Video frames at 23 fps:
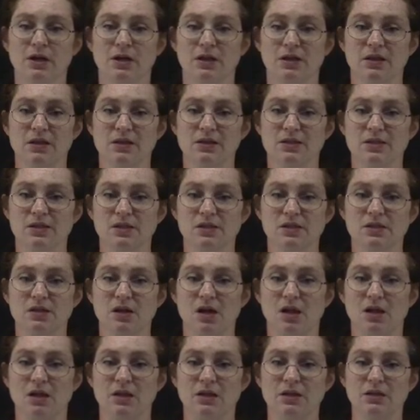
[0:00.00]
This is
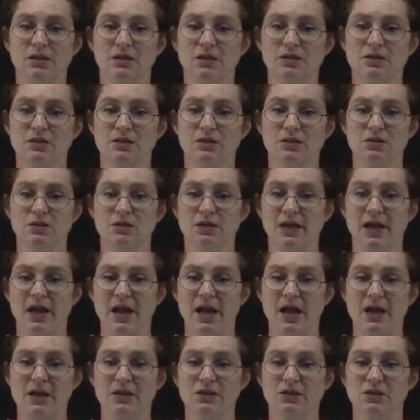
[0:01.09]
solid, this is gas,